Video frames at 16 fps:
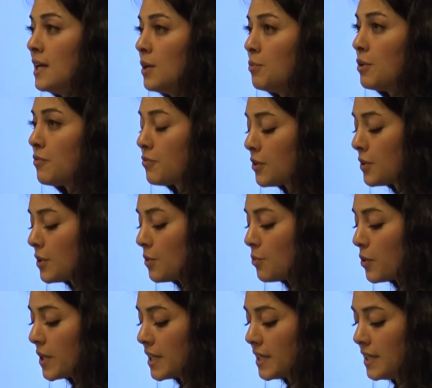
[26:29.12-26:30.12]
But
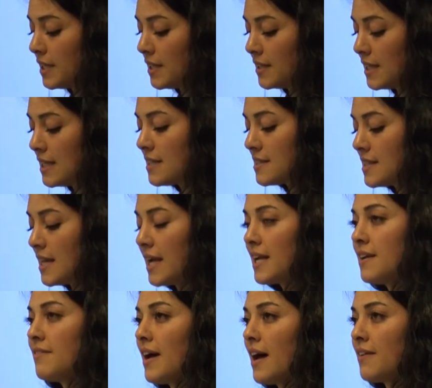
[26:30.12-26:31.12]
furthermore, these
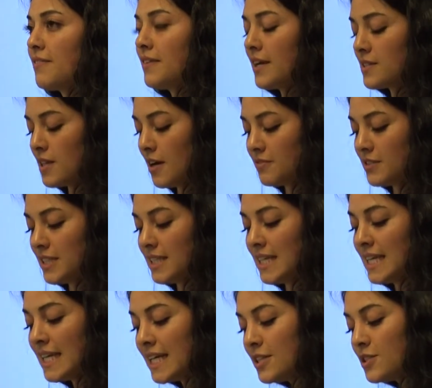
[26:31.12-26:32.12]
negative affects often
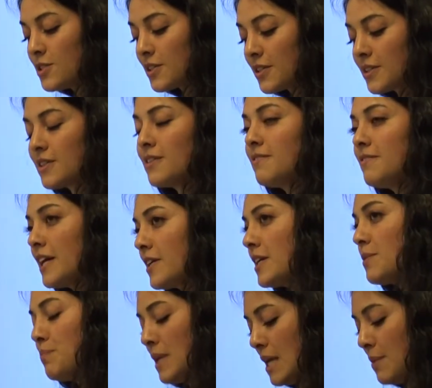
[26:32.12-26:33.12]
hinder the
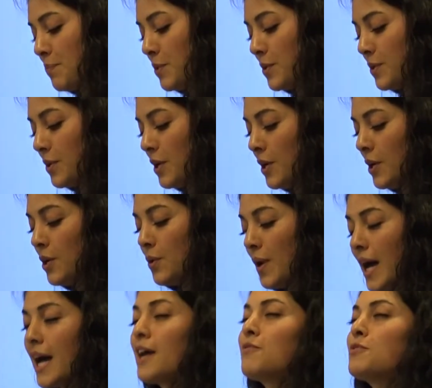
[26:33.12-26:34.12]
very people who
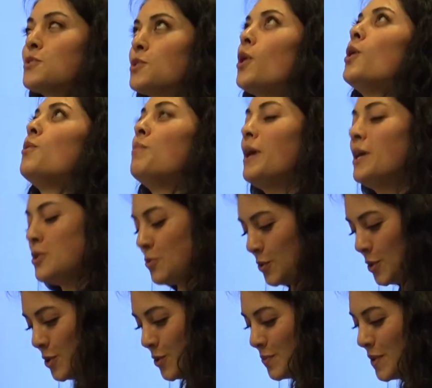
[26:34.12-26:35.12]
have so much
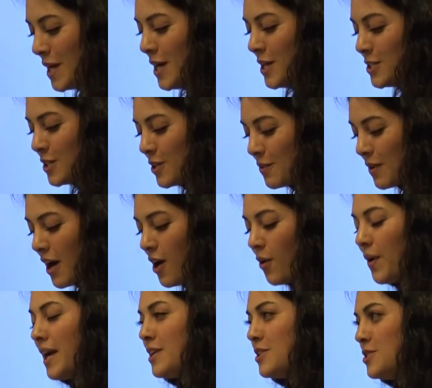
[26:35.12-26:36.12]
room to
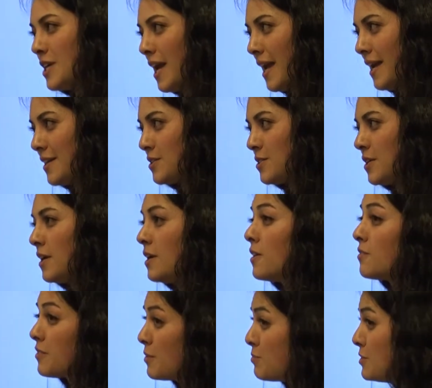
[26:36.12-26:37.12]
grow and change
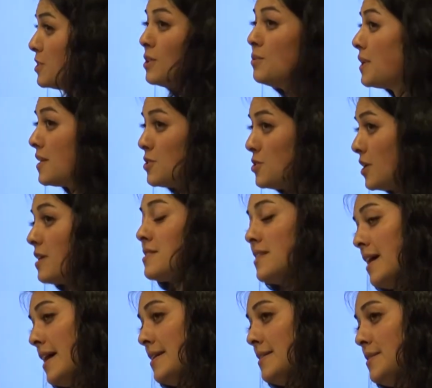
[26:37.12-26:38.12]
from doing just
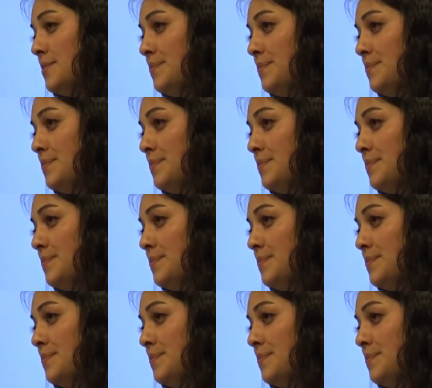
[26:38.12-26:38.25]
that.